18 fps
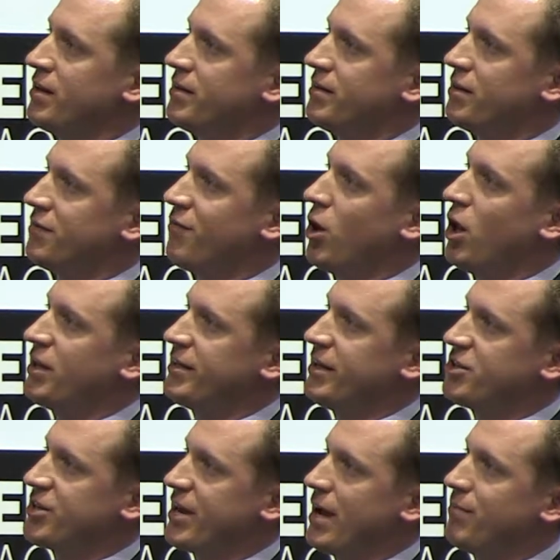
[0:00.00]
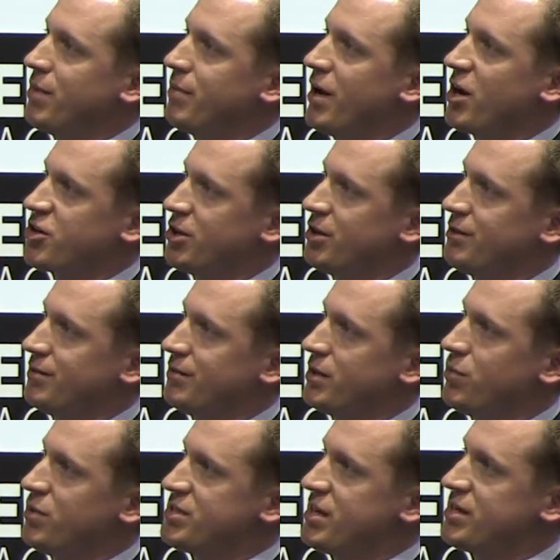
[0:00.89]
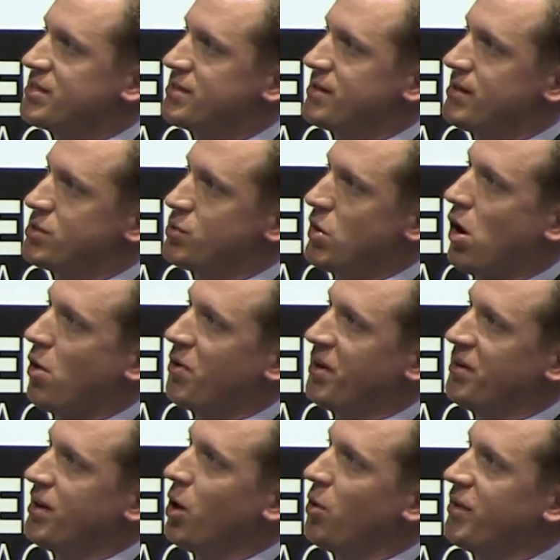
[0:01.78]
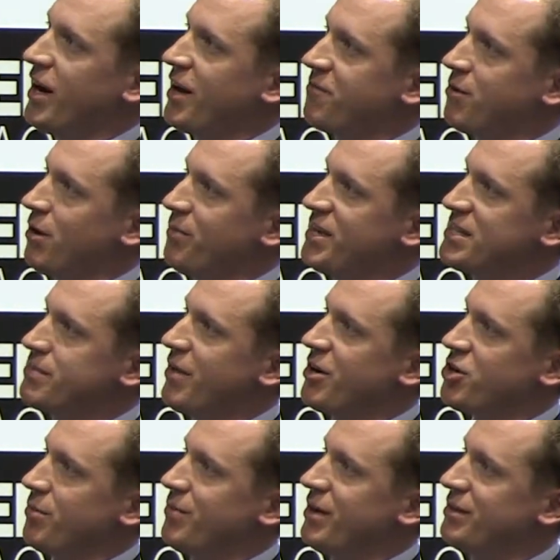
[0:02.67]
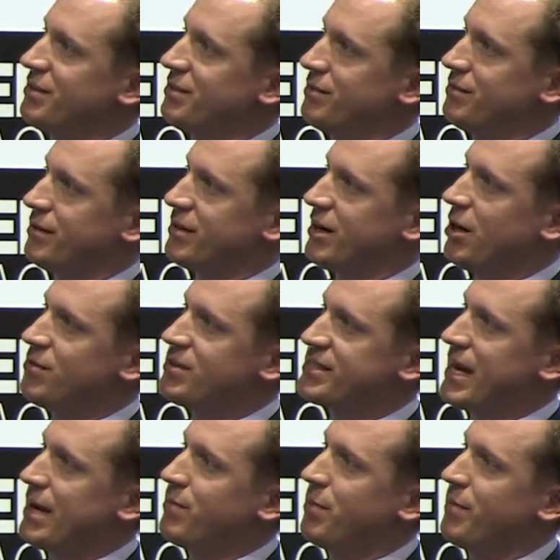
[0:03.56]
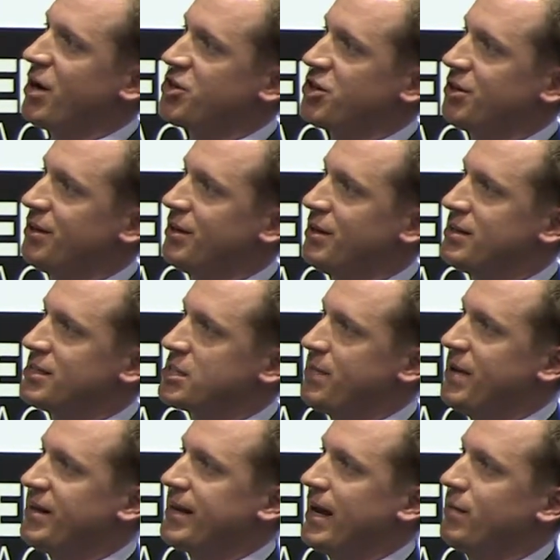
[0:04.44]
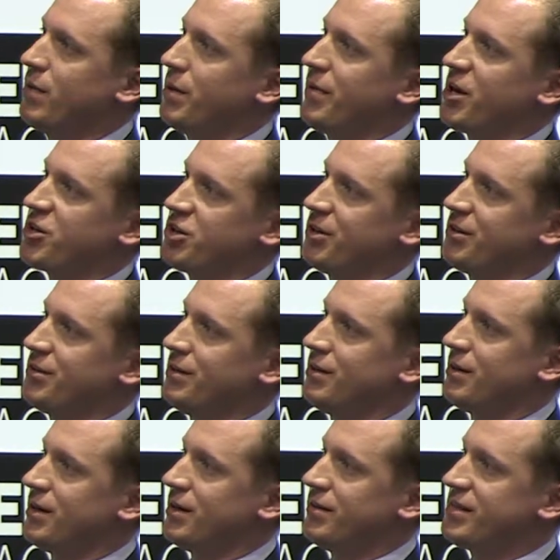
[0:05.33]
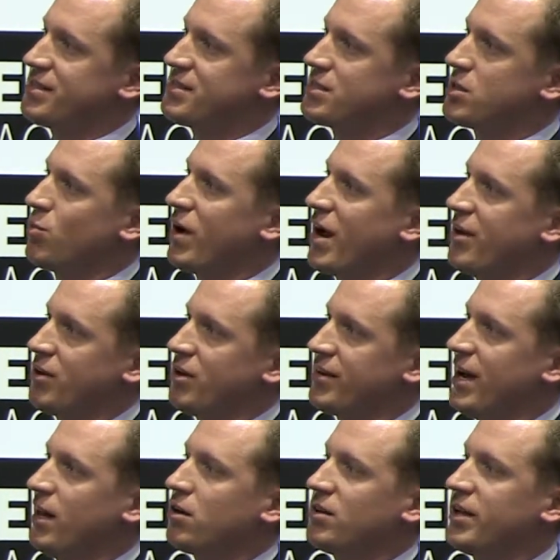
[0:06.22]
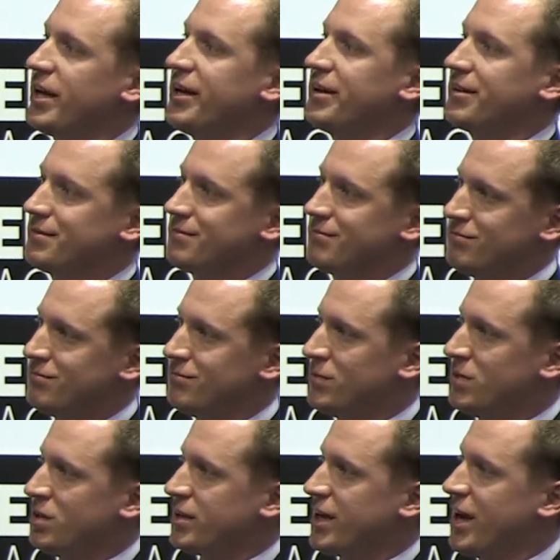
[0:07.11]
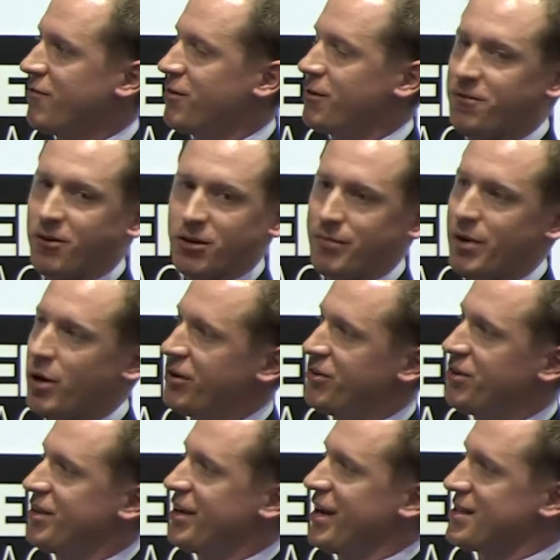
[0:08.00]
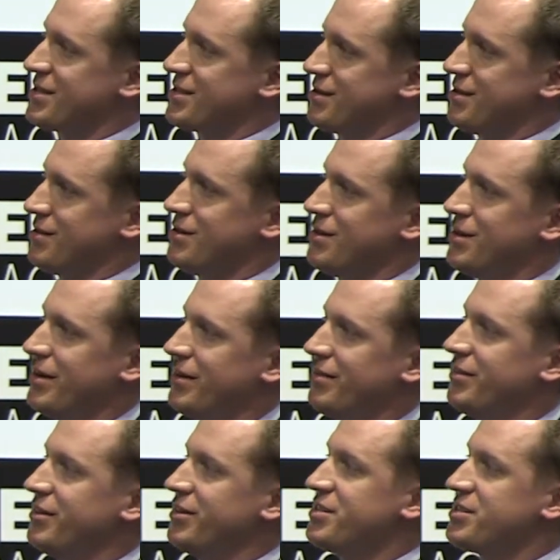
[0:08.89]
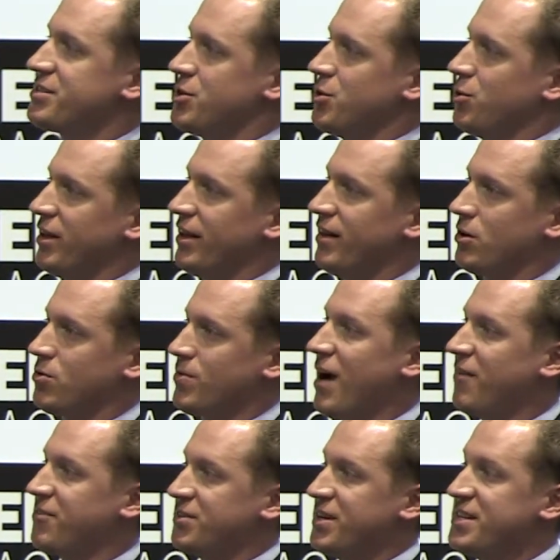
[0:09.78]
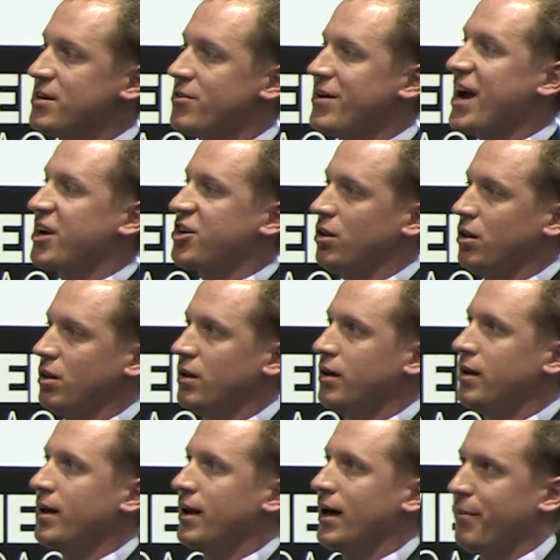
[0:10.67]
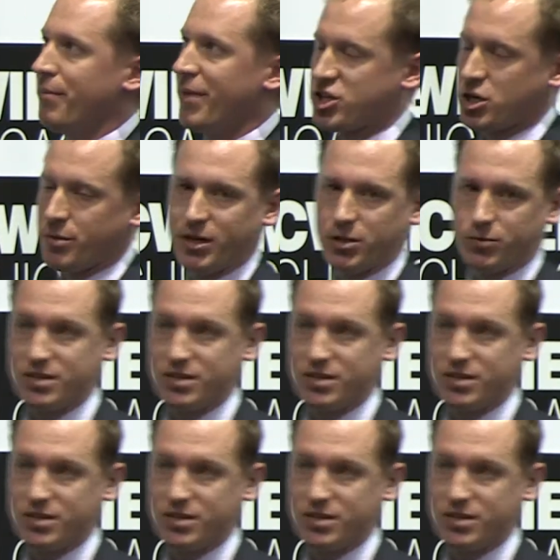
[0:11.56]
The voltage can be measured. The resistance, we already know that from this measurement. The currents can be measured. Speed can be measured. And this is the way you can calculate it, given for the motor and test in these two little graphs. So these are actual measurement